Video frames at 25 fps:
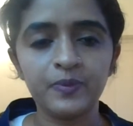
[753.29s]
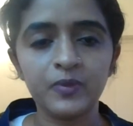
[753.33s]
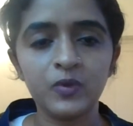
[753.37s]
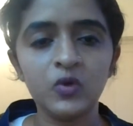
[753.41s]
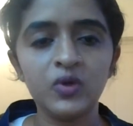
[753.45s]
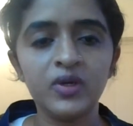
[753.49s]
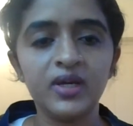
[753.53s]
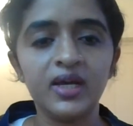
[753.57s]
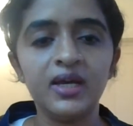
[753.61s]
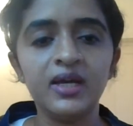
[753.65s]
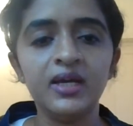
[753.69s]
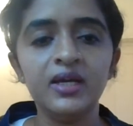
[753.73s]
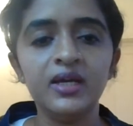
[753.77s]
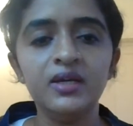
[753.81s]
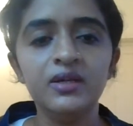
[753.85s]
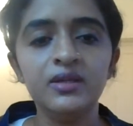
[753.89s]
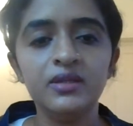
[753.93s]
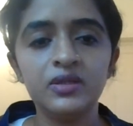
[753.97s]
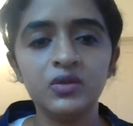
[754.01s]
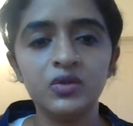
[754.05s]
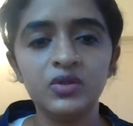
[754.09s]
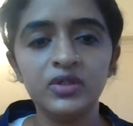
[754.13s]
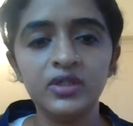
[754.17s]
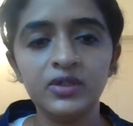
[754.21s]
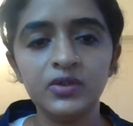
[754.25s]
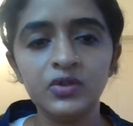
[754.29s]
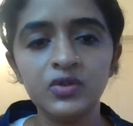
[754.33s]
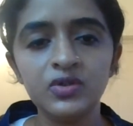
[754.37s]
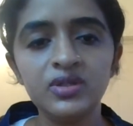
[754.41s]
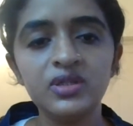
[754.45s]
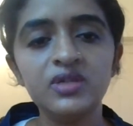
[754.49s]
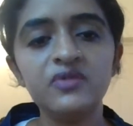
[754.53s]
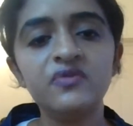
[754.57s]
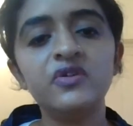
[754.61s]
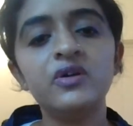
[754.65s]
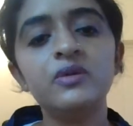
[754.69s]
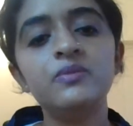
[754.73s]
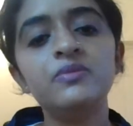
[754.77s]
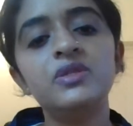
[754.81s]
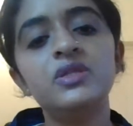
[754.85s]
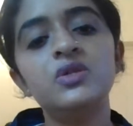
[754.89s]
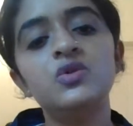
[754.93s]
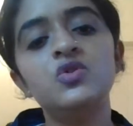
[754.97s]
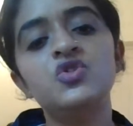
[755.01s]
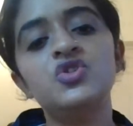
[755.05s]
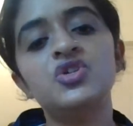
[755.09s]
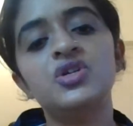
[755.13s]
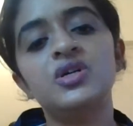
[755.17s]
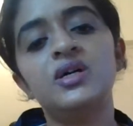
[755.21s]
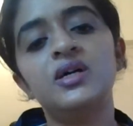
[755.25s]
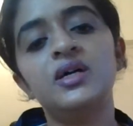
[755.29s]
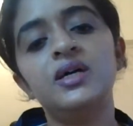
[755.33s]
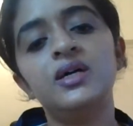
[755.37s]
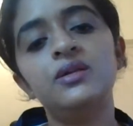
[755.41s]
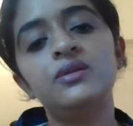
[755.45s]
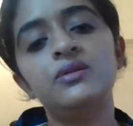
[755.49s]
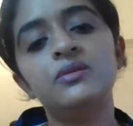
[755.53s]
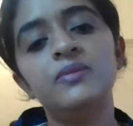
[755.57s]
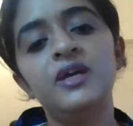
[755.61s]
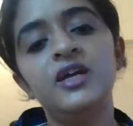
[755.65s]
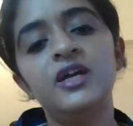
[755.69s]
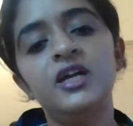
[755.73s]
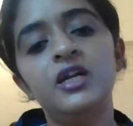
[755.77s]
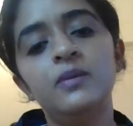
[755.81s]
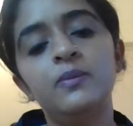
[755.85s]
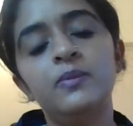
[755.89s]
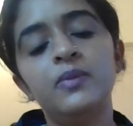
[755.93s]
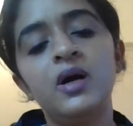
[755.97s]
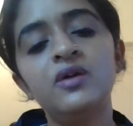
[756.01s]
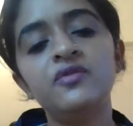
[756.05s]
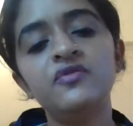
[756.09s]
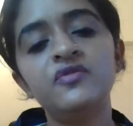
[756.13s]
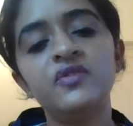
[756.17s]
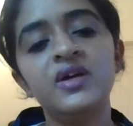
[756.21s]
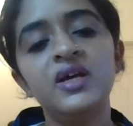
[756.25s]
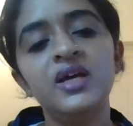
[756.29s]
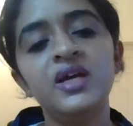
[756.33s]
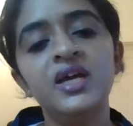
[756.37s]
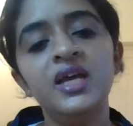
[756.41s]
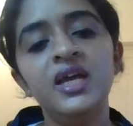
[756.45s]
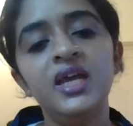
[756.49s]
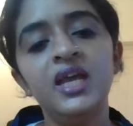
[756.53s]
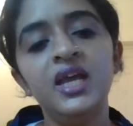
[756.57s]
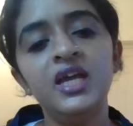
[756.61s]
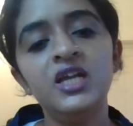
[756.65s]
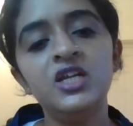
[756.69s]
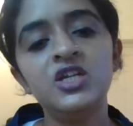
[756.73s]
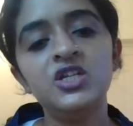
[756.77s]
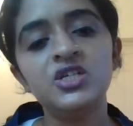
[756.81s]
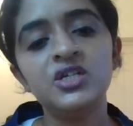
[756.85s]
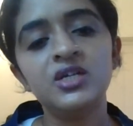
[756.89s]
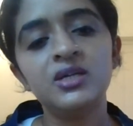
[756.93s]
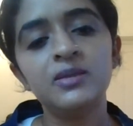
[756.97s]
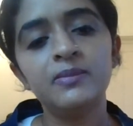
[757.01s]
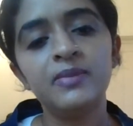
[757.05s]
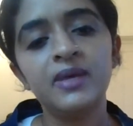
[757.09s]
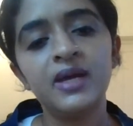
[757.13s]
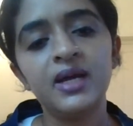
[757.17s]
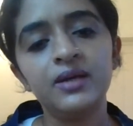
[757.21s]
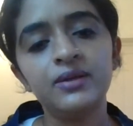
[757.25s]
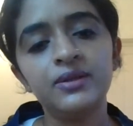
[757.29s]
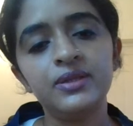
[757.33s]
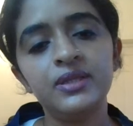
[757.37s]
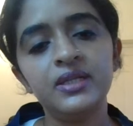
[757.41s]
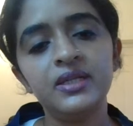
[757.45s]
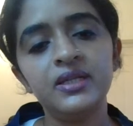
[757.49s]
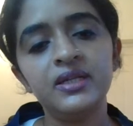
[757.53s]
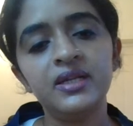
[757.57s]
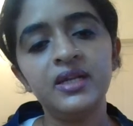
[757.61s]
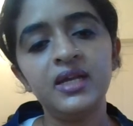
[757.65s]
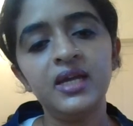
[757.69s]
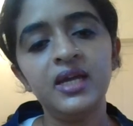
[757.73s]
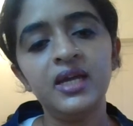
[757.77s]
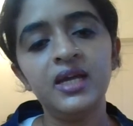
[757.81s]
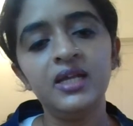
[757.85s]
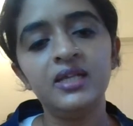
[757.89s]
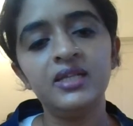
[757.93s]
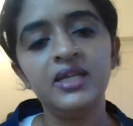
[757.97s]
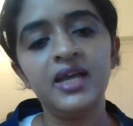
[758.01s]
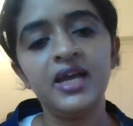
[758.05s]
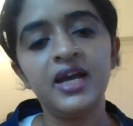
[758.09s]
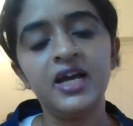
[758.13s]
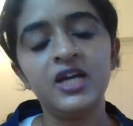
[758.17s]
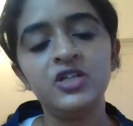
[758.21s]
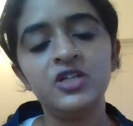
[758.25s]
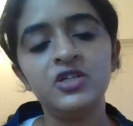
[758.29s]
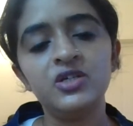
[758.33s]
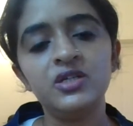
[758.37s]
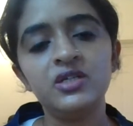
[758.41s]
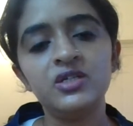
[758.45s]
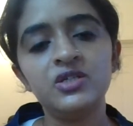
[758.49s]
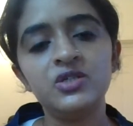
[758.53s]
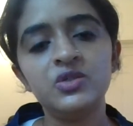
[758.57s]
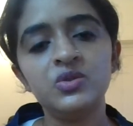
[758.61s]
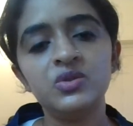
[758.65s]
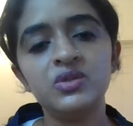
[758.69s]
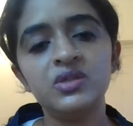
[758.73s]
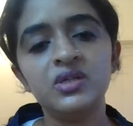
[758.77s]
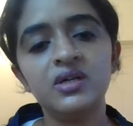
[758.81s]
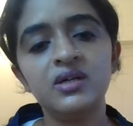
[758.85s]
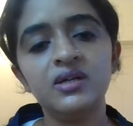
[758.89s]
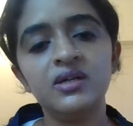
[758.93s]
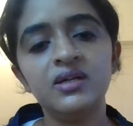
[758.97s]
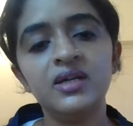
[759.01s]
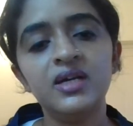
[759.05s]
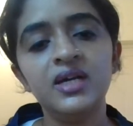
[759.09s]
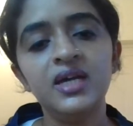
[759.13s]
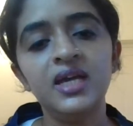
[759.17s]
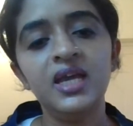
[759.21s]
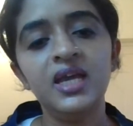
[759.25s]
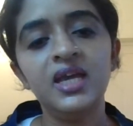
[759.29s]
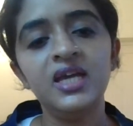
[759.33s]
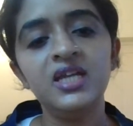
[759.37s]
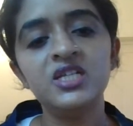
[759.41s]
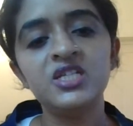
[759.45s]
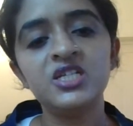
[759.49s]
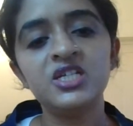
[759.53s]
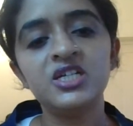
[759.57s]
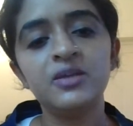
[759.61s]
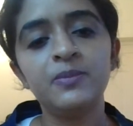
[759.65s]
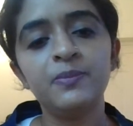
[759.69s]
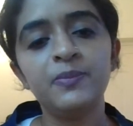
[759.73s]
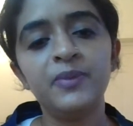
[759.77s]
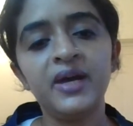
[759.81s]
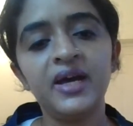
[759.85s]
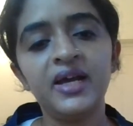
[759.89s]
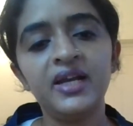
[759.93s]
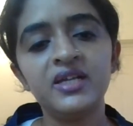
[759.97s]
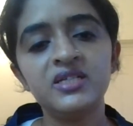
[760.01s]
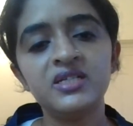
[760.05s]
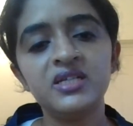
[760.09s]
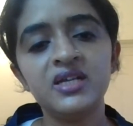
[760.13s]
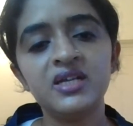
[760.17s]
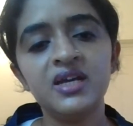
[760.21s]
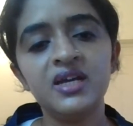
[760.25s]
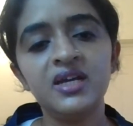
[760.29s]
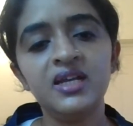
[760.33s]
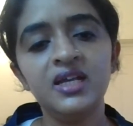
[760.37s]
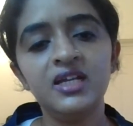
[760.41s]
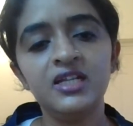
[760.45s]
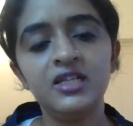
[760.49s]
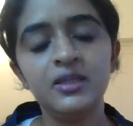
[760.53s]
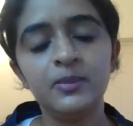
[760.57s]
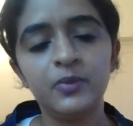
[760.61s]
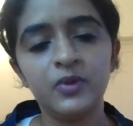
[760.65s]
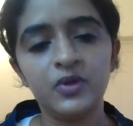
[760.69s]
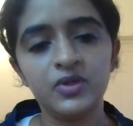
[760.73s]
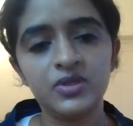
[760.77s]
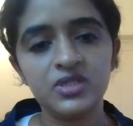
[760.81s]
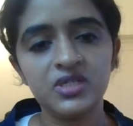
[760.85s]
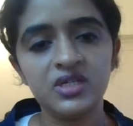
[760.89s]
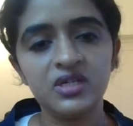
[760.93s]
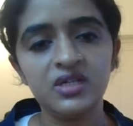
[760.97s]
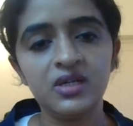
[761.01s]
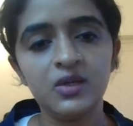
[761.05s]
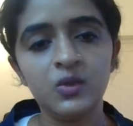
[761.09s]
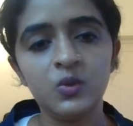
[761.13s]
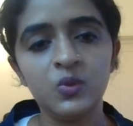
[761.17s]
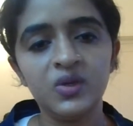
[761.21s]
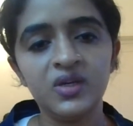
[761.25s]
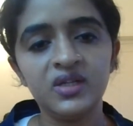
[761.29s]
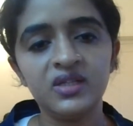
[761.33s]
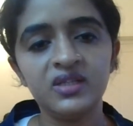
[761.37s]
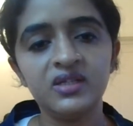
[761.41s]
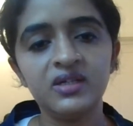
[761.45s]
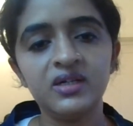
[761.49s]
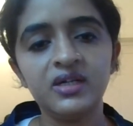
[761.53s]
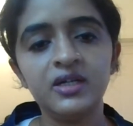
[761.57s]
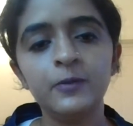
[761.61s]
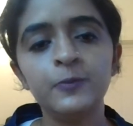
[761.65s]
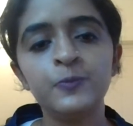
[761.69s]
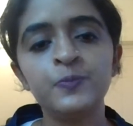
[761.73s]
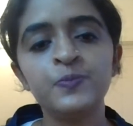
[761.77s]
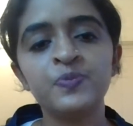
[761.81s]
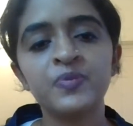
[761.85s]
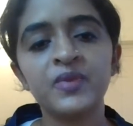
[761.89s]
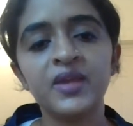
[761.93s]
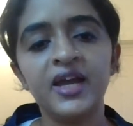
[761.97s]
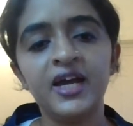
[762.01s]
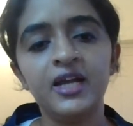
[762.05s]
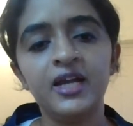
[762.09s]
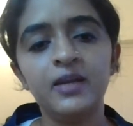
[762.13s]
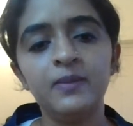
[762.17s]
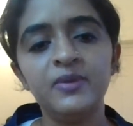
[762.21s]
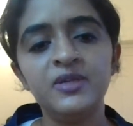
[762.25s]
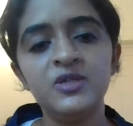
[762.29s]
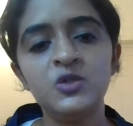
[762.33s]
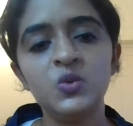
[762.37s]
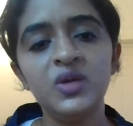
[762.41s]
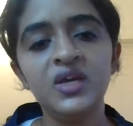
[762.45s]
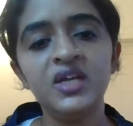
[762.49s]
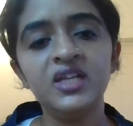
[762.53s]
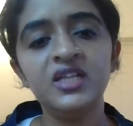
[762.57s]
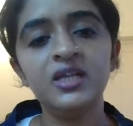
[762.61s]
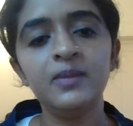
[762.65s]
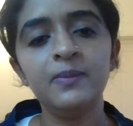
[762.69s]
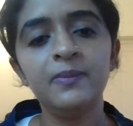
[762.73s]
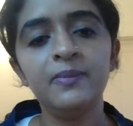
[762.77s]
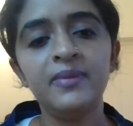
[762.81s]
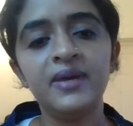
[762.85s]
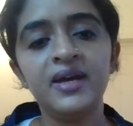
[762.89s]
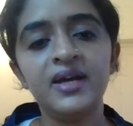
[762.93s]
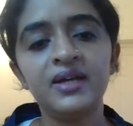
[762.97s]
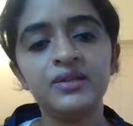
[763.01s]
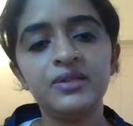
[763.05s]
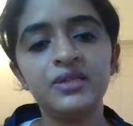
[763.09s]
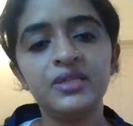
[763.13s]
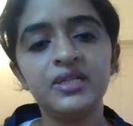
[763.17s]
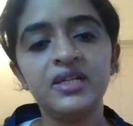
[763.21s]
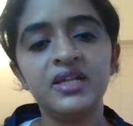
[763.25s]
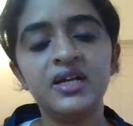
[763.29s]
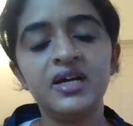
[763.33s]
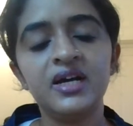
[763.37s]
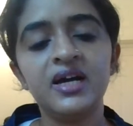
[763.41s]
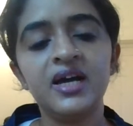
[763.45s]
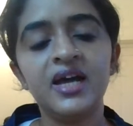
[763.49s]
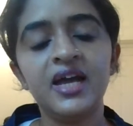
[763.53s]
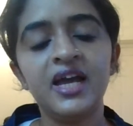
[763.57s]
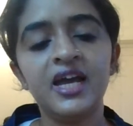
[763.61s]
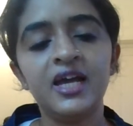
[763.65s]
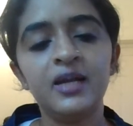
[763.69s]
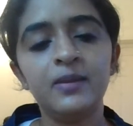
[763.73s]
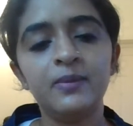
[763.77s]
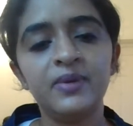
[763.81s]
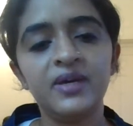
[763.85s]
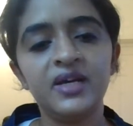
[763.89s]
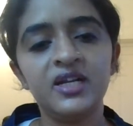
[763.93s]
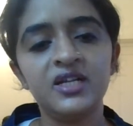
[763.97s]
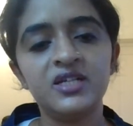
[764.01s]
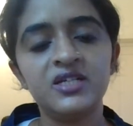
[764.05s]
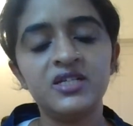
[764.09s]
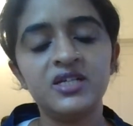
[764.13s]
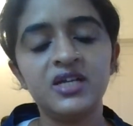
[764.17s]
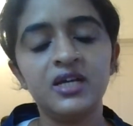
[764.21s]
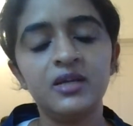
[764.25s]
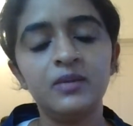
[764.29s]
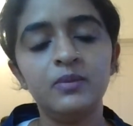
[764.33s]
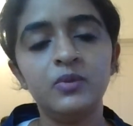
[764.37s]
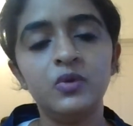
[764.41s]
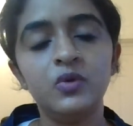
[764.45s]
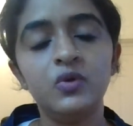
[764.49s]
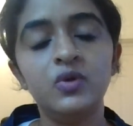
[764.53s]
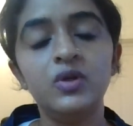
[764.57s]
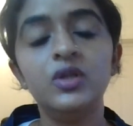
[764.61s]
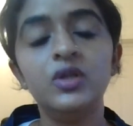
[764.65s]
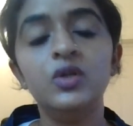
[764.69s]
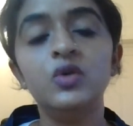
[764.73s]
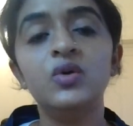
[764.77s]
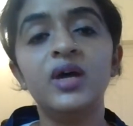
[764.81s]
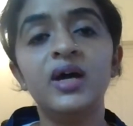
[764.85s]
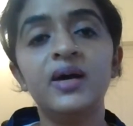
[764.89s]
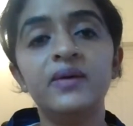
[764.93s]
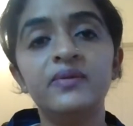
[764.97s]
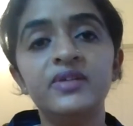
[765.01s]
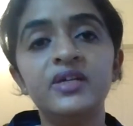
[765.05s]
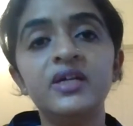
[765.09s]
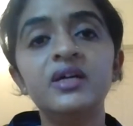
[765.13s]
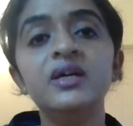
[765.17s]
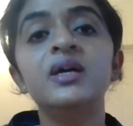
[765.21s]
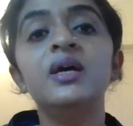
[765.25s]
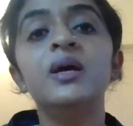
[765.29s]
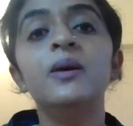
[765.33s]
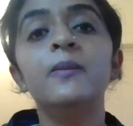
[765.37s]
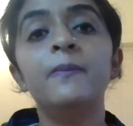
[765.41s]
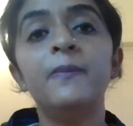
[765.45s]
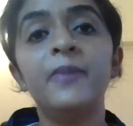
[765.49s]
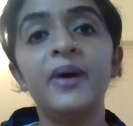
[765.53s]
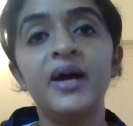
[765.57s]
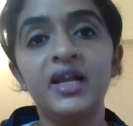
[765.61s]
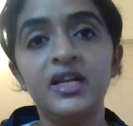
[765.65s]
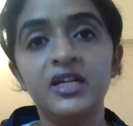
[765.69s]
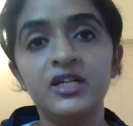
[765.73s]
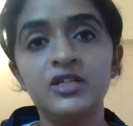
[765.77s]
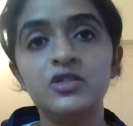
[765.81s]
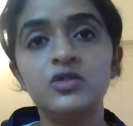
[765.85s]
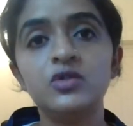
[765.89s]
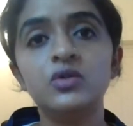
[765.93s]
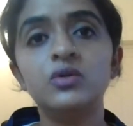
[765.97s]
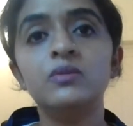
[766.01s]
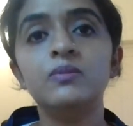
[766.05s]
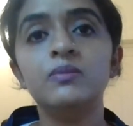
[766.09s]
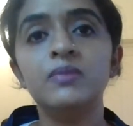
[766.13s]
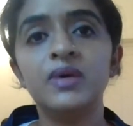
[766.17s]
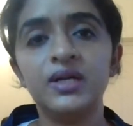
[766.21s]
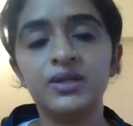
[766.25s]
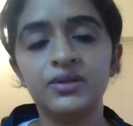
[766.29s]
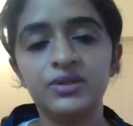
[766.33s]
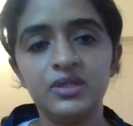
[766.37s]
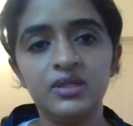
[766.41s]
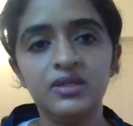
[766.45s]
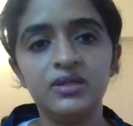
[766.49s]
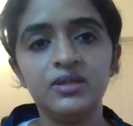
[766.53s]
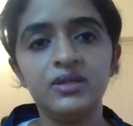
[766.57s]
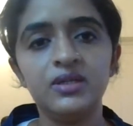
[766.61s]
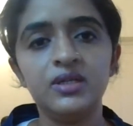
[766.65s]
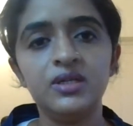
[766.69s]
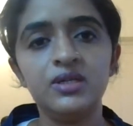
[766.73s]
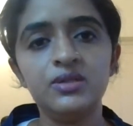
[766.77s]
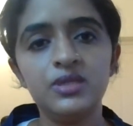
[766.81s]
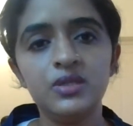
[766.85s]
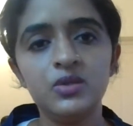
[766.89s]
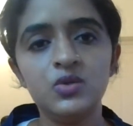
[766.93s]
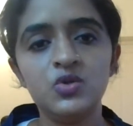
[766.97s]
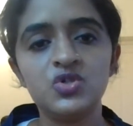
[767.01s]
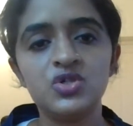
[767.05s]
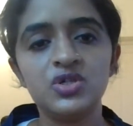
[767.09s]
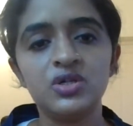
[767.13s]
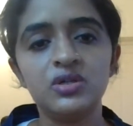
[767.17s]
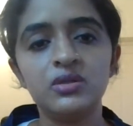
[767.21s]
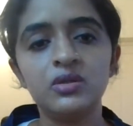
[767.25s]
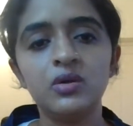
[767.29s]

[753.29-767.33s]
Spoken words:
Okay, so the cruciform suture is made up of intermaxillary in the anterior 2/3, interpalatine in the posterior 1/3, and between the maxilla and palatine bone, you have the palatomaxillary suture.